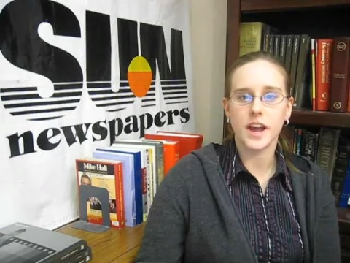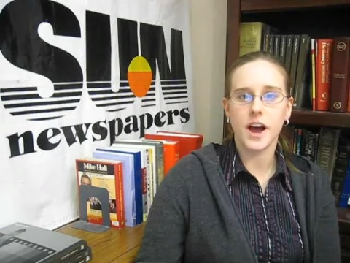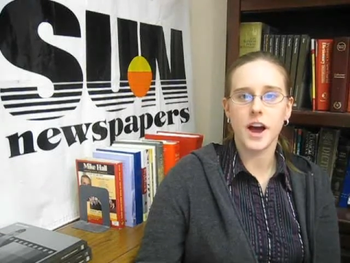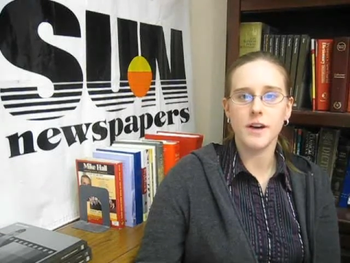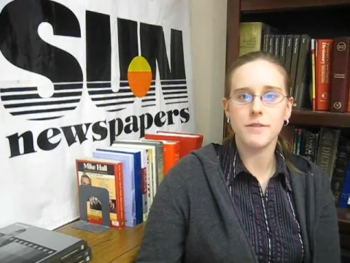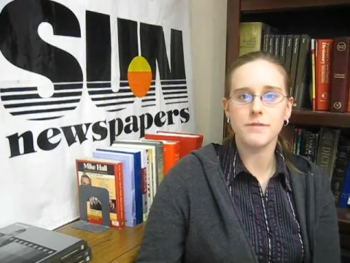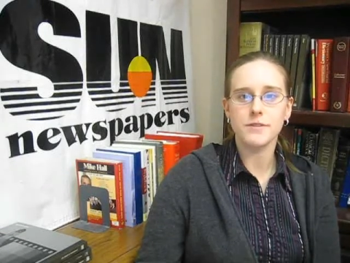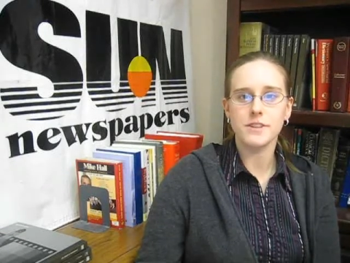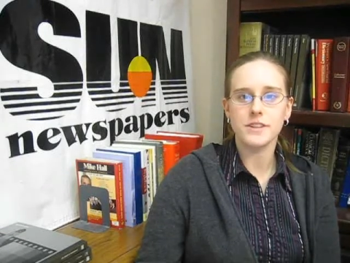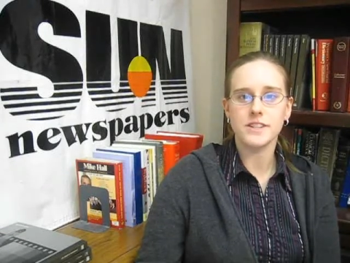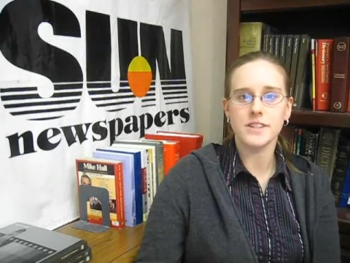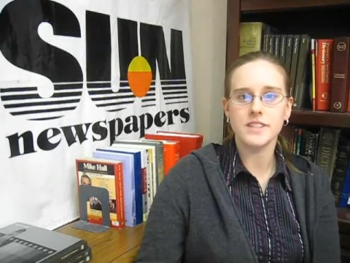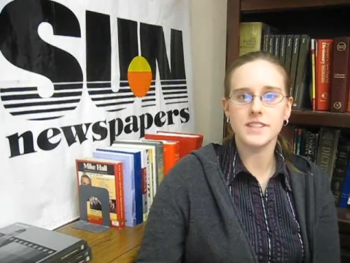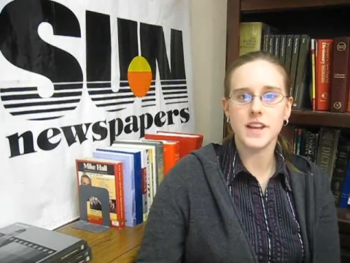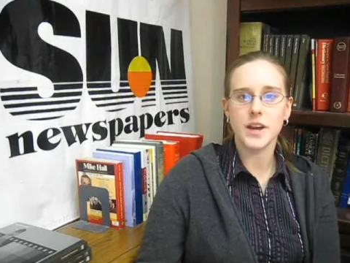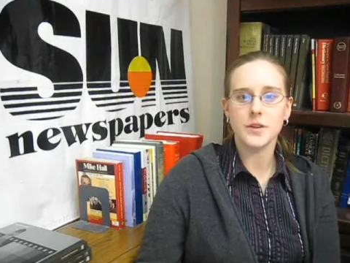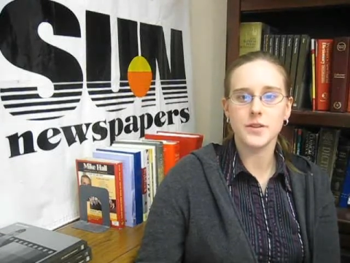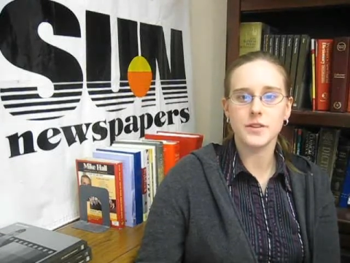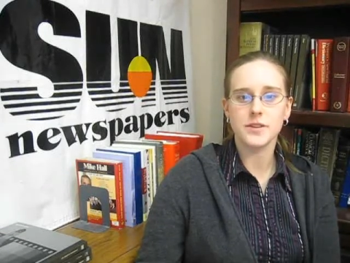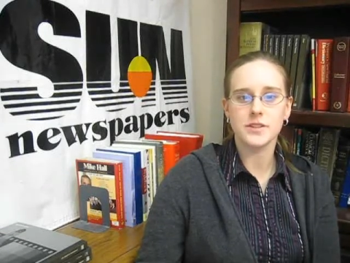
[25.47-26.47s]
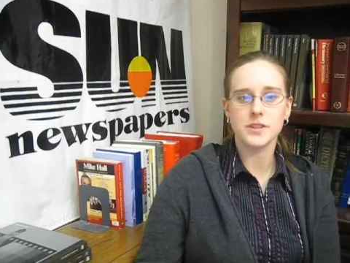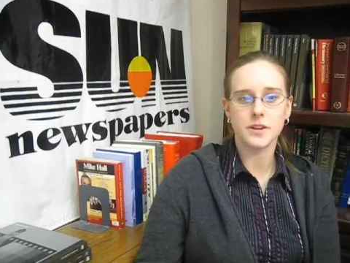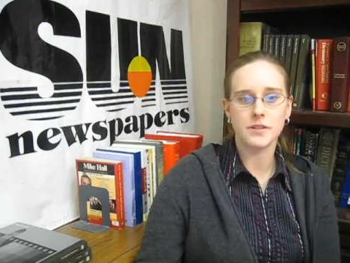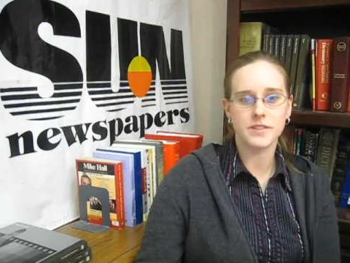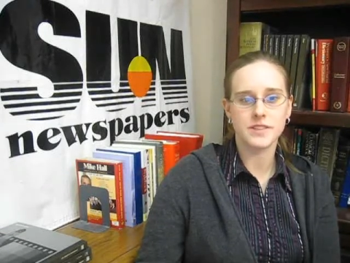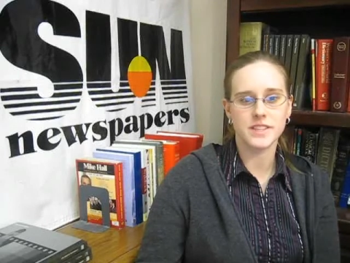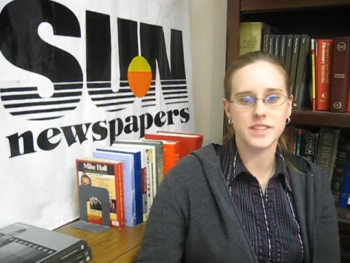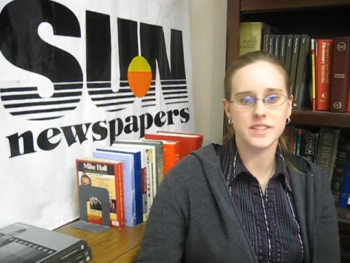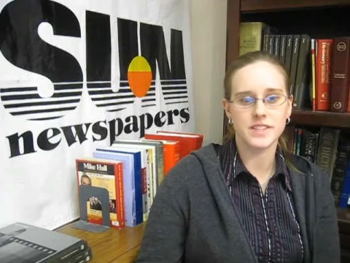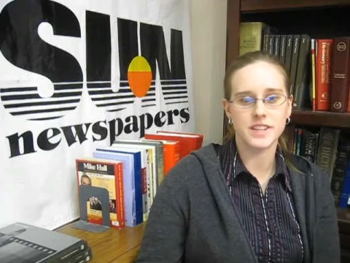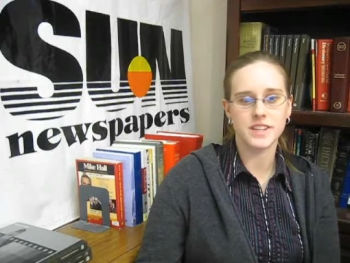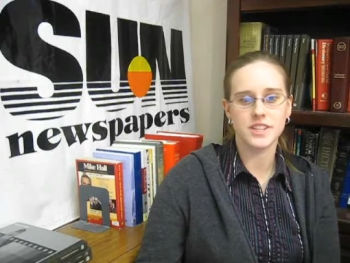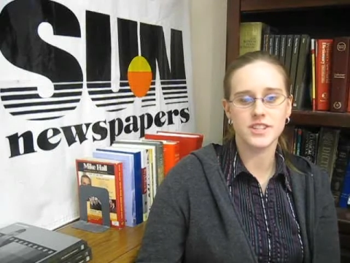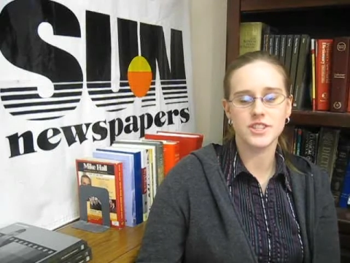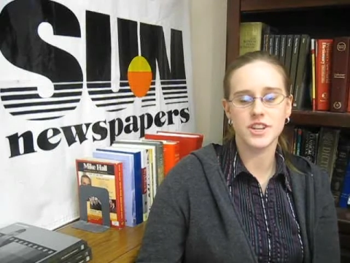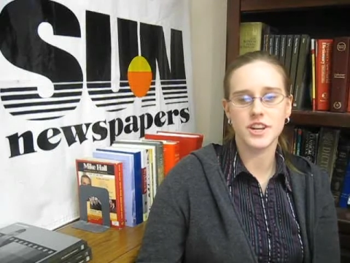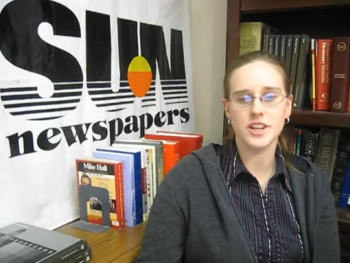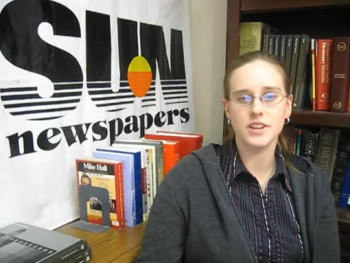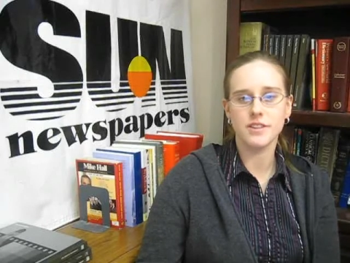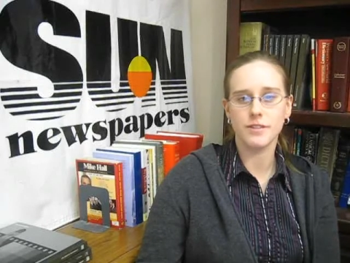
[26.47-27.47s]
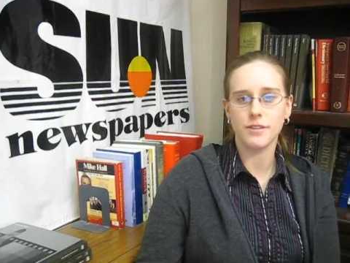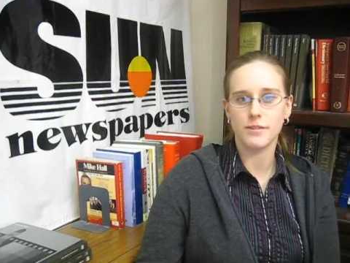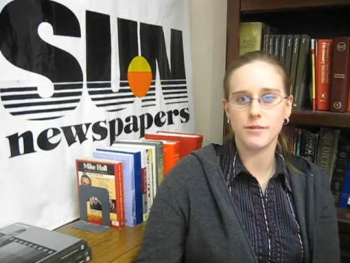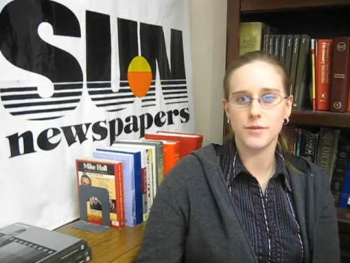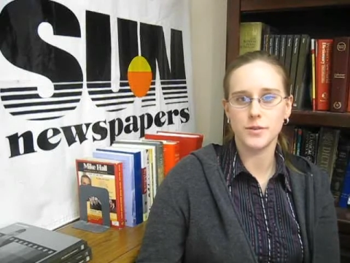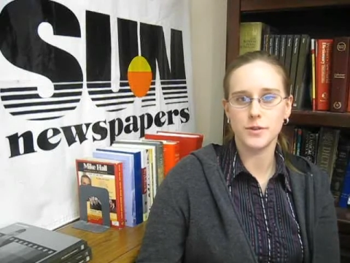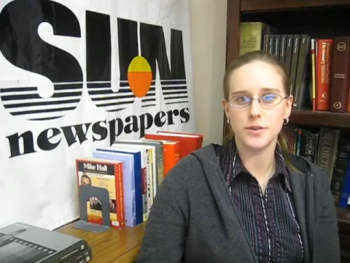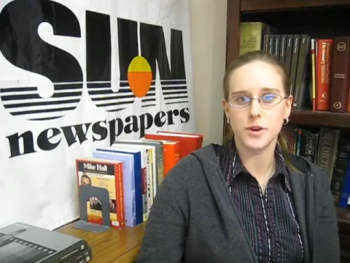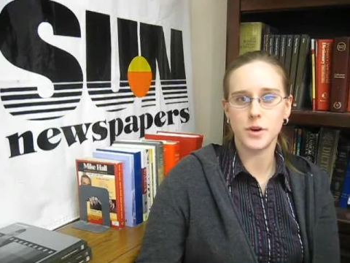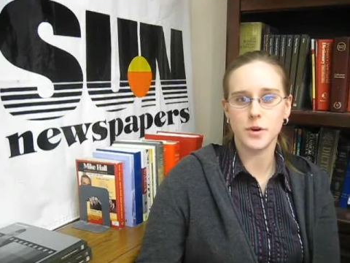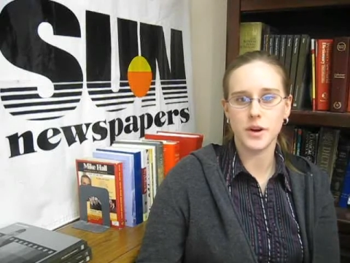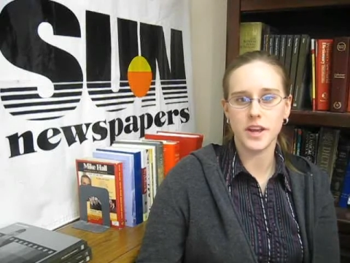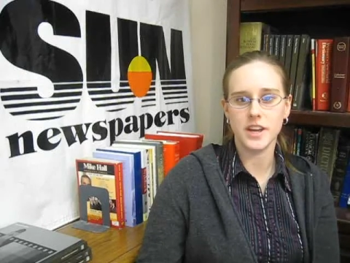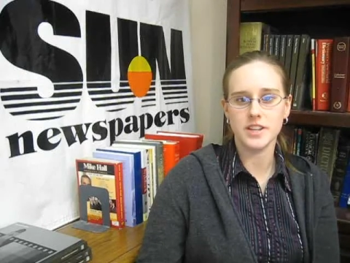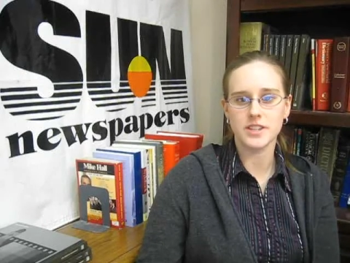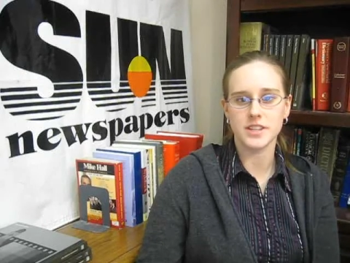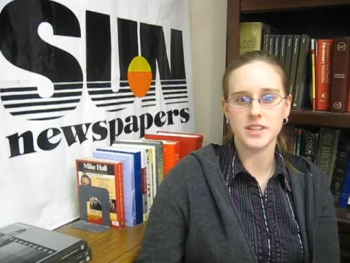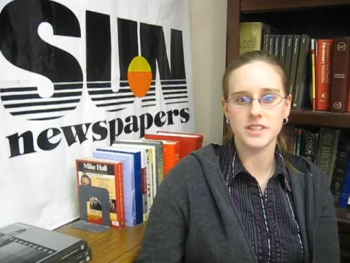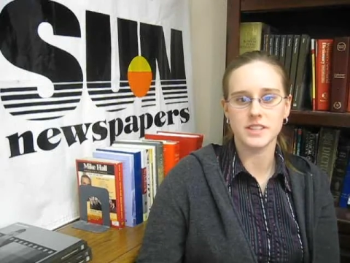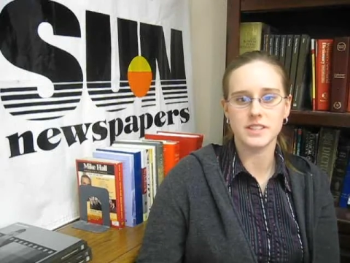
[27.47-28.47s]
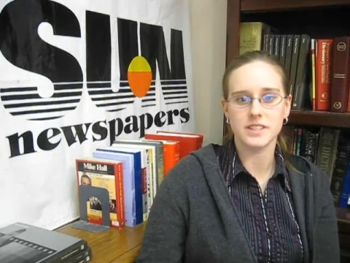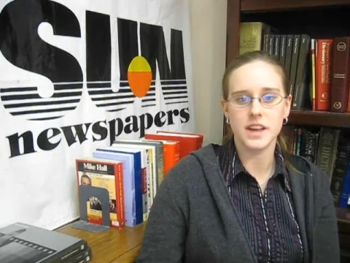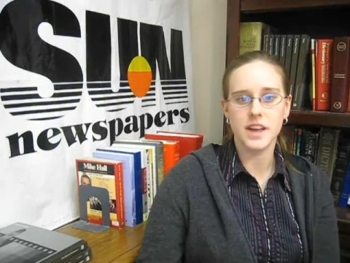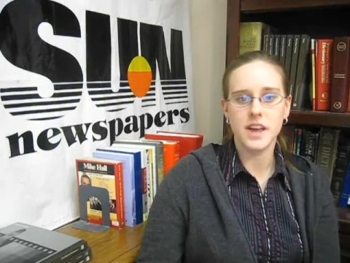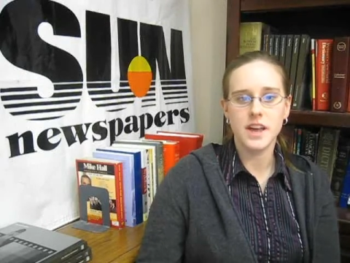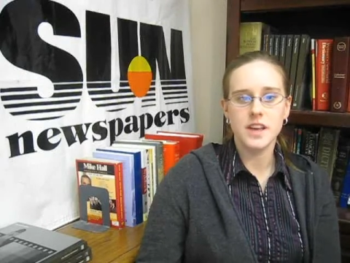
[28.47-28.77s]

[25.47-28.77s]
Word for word: offered discounted services in exchange for food donations.